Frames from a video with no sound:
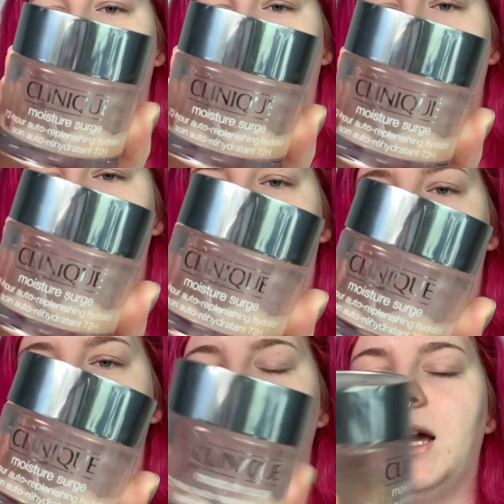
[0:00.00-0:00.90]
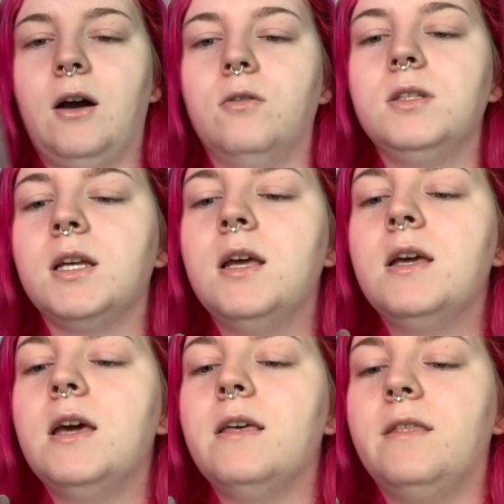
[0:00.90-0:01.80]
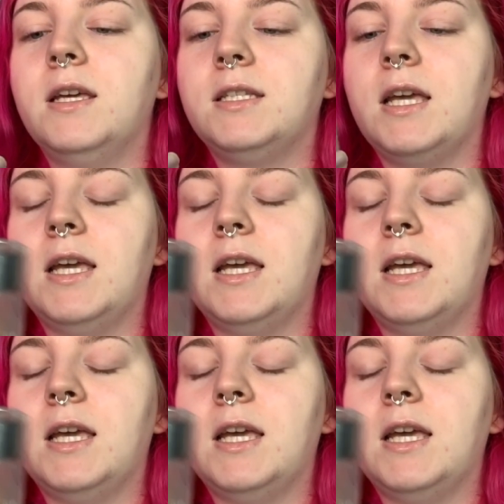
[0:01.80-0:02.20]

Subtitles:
tell, I'm almost out. This